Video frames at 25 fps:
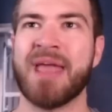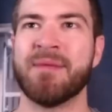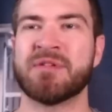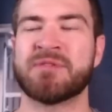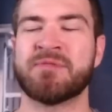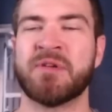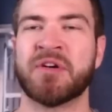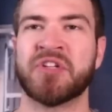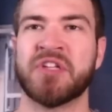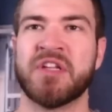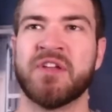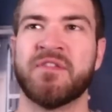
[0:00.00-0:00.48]

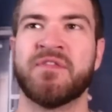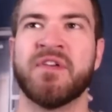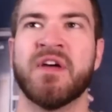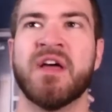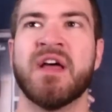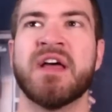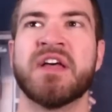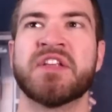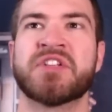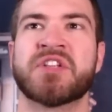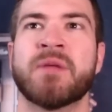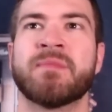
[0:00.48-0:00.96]
especially if
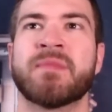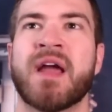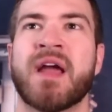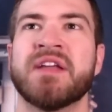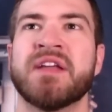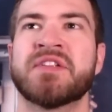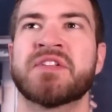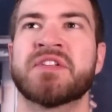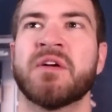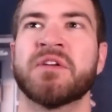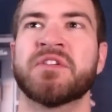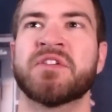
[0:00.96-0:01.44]
some
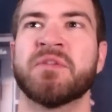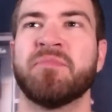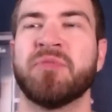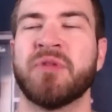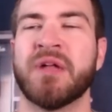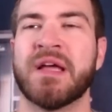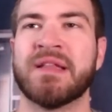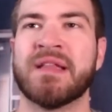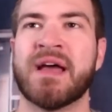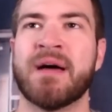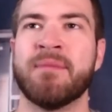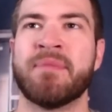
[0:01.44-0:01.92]
guys start to
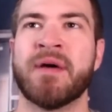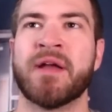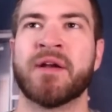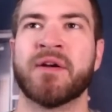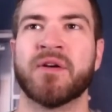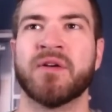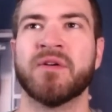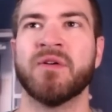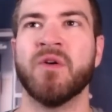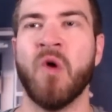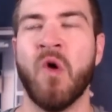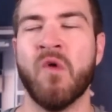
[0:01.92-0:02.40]
play a lot
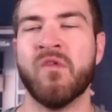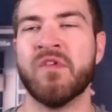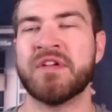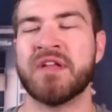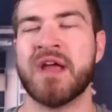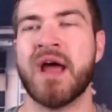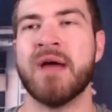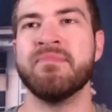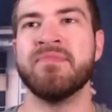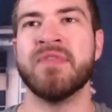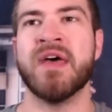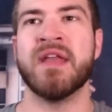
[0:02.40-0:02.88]
better over
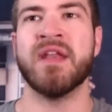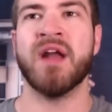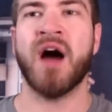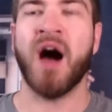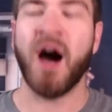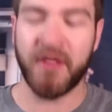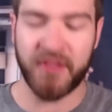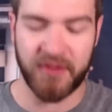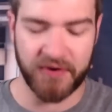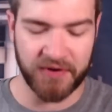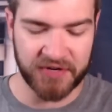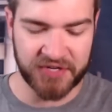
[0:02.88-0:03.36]
time than
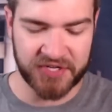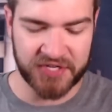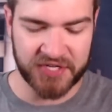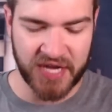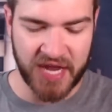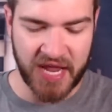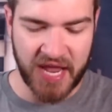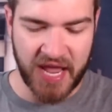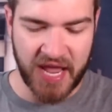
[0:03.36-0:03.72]
others.